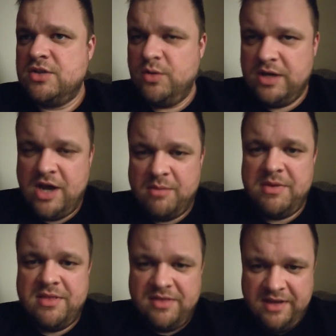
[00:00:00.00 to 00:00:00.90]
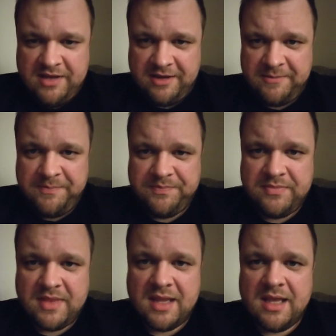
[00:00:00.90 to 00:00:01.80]
So it got me thinking,
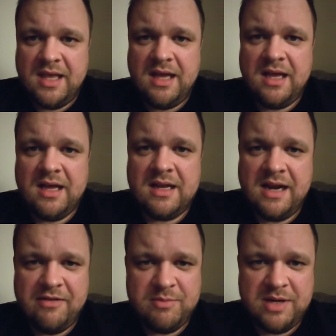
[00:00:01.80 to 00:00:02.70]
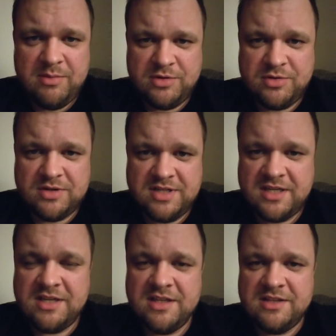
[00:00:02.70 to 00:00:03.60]
and I haven't been able to
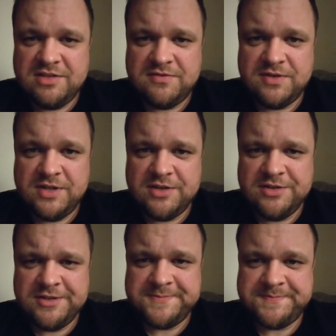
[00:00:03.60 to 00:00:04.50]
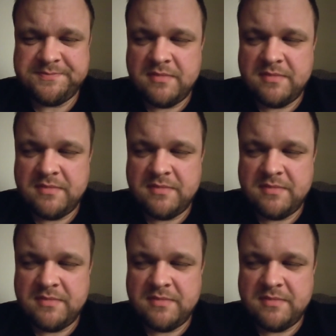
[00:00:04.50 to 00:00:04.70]
articulate this for years.